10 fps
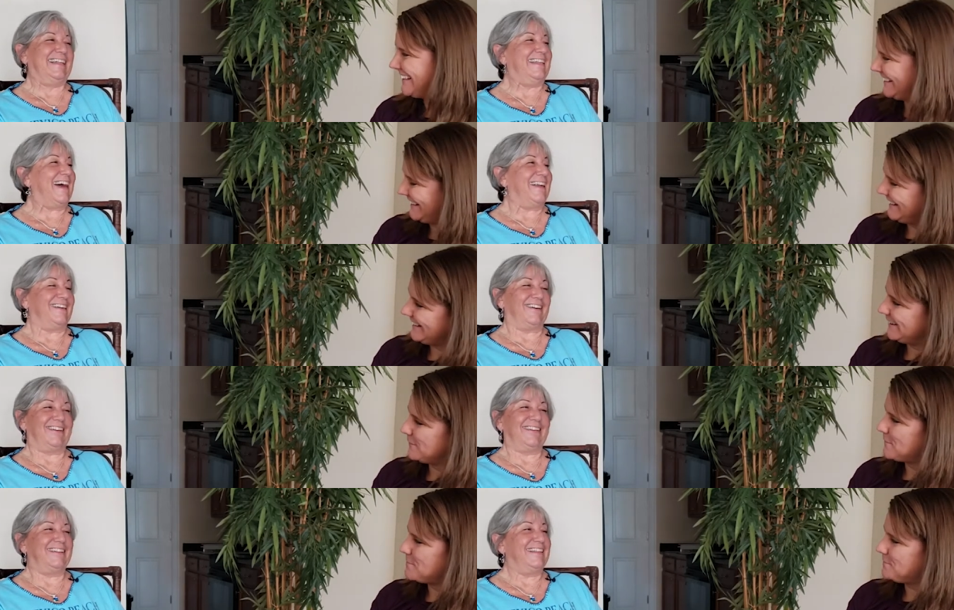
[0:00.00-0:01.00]
Speaker 1: not at
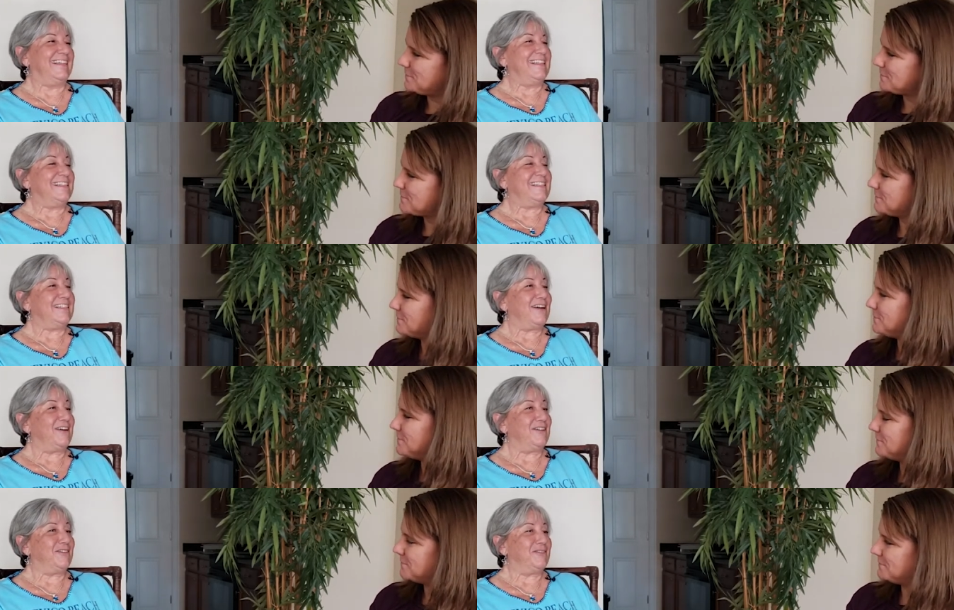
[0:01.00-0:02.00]
all.
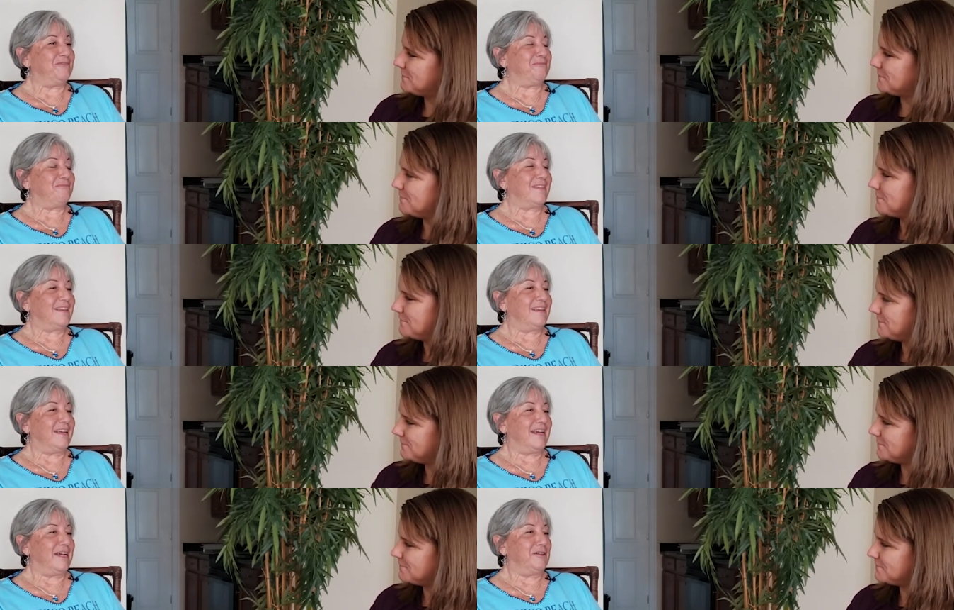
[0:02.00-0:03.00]
So,
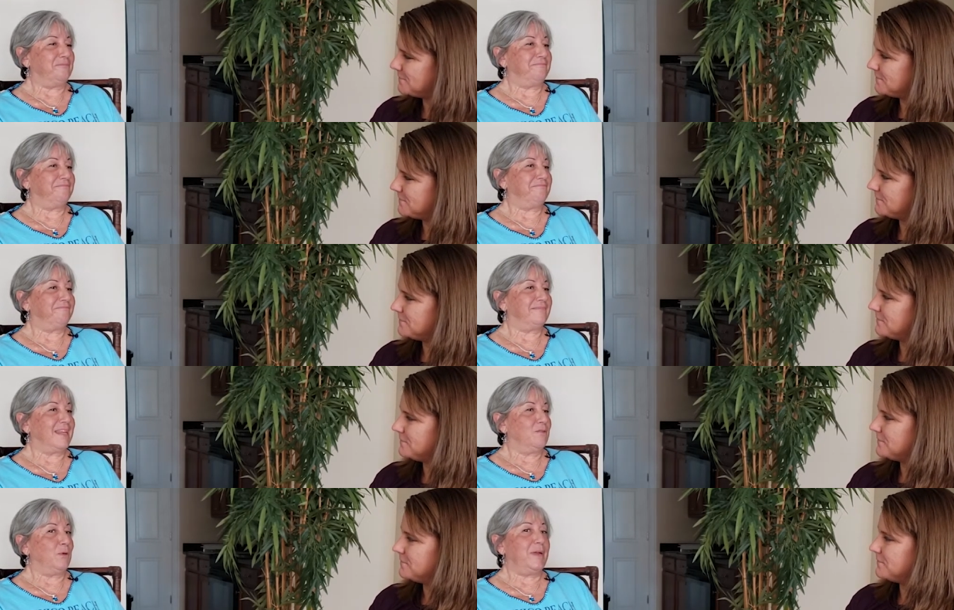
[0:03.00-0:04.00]
um,
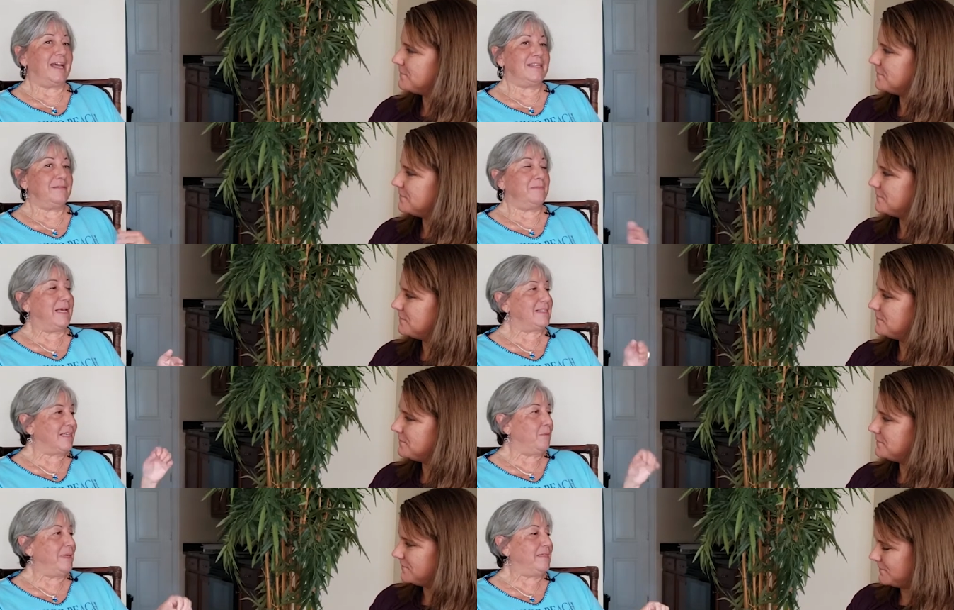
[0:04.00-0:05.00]
when we got to
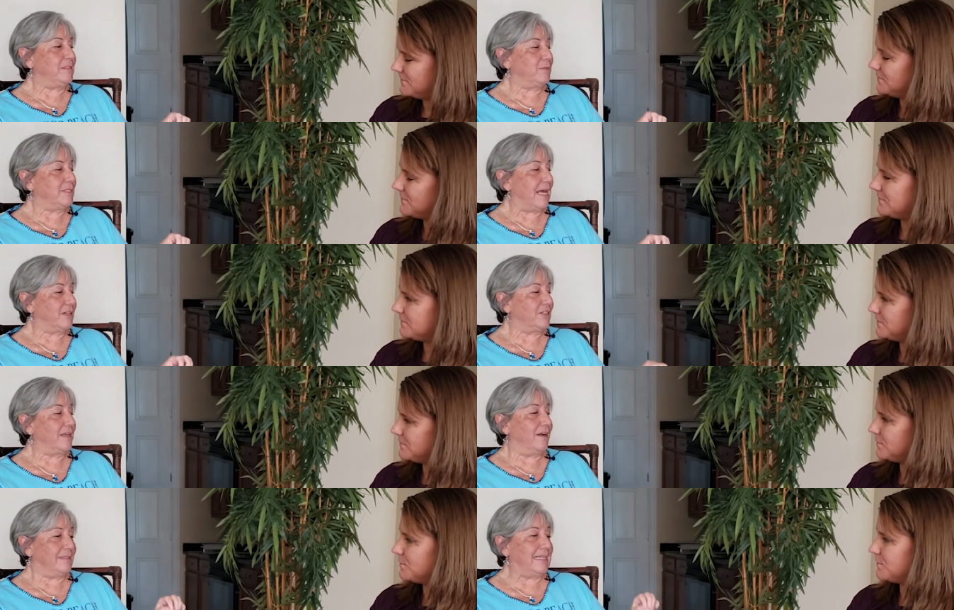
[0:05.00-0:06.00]
Mexico Beach, was actually
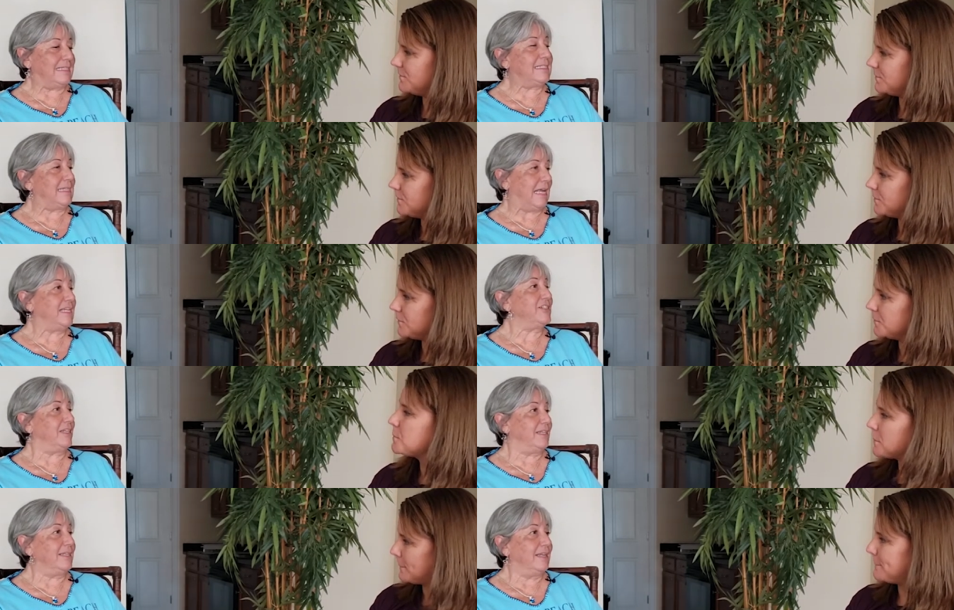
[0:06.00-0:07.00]
our
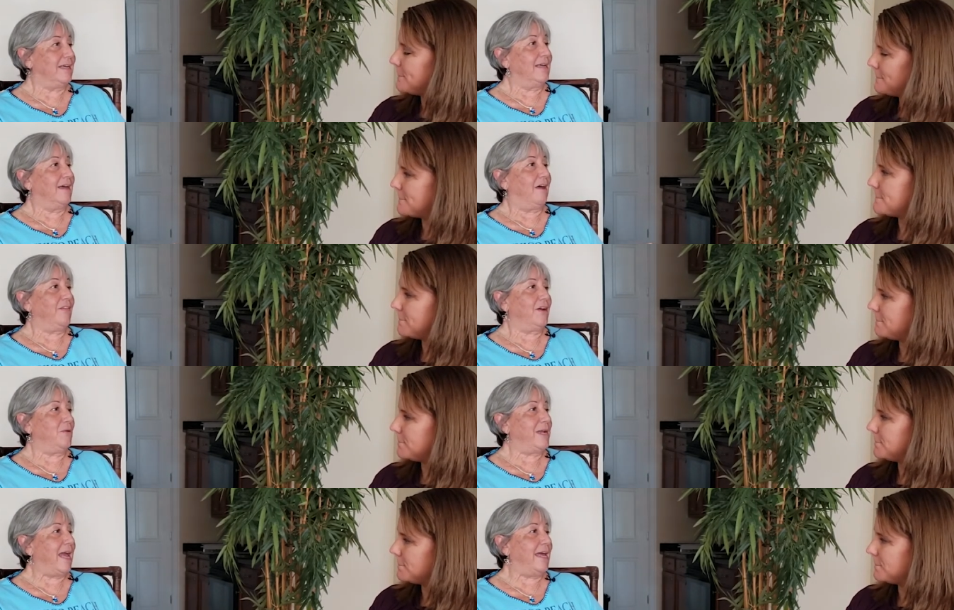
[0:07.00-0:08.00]
destination. Although
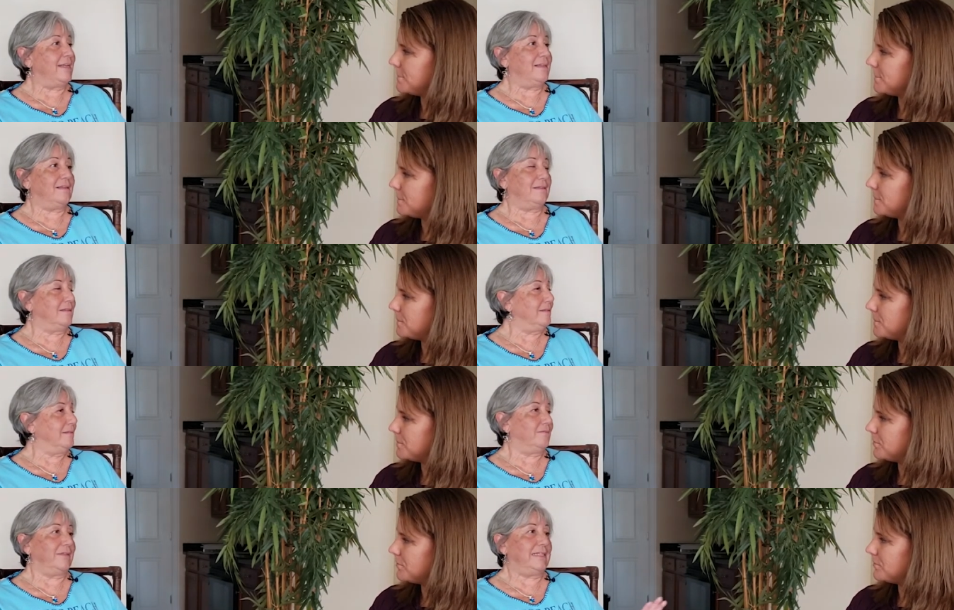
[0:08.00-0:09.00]
we had
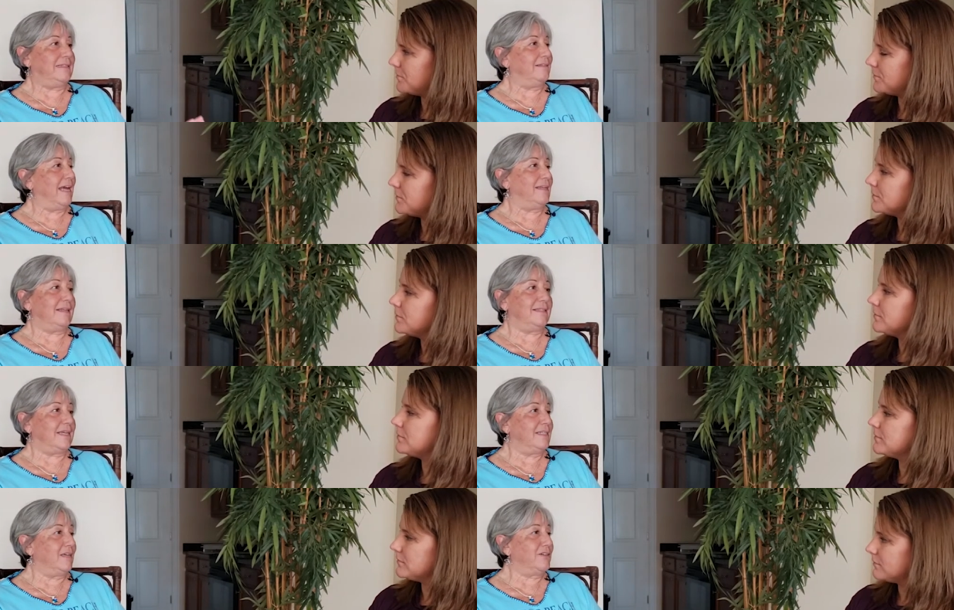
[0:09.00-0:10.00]
we hadn't
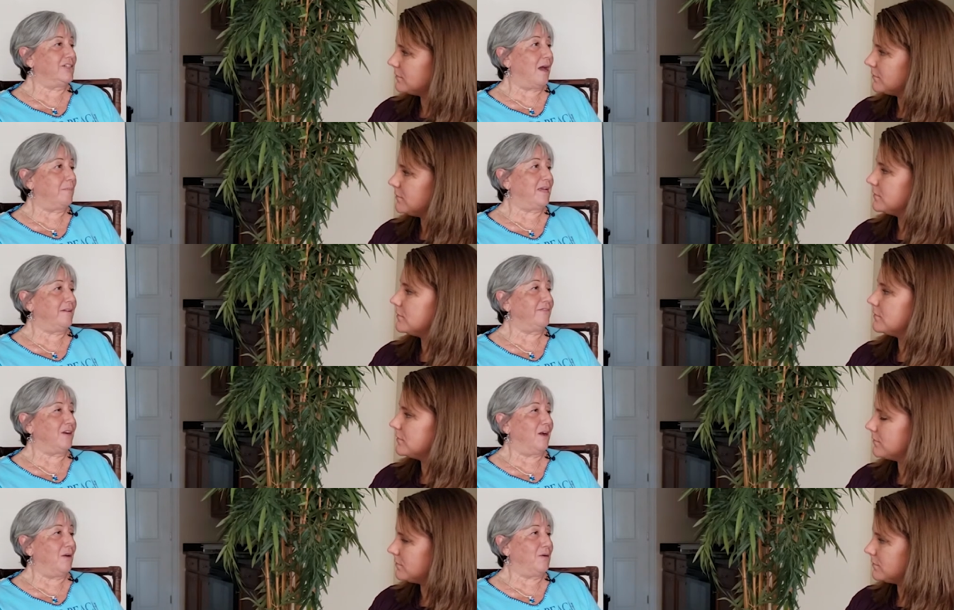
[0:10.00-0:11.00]
done no shopping for
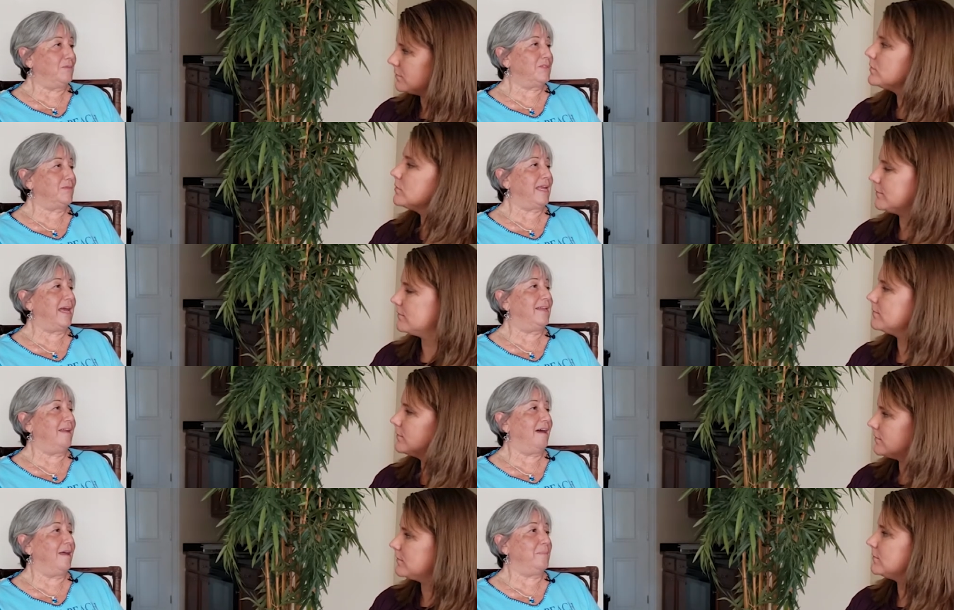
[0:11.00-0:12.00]
homes, we had
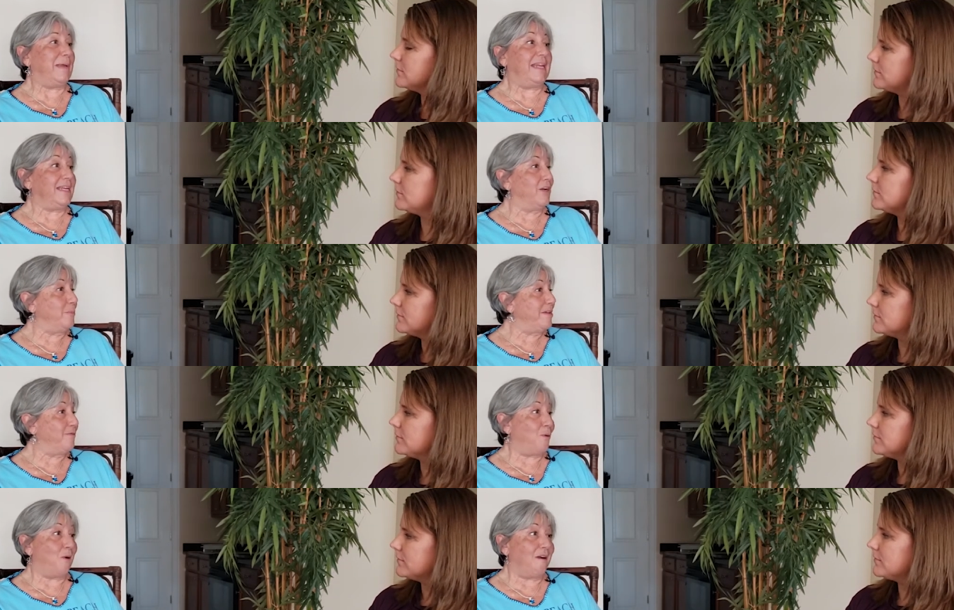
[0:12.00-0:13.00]
not been here
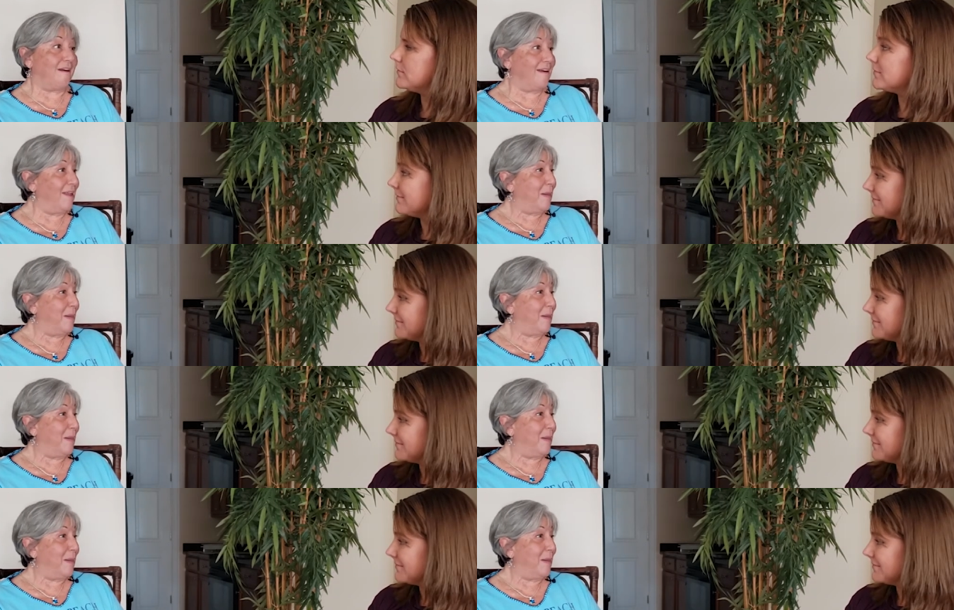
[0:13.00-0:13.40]
before.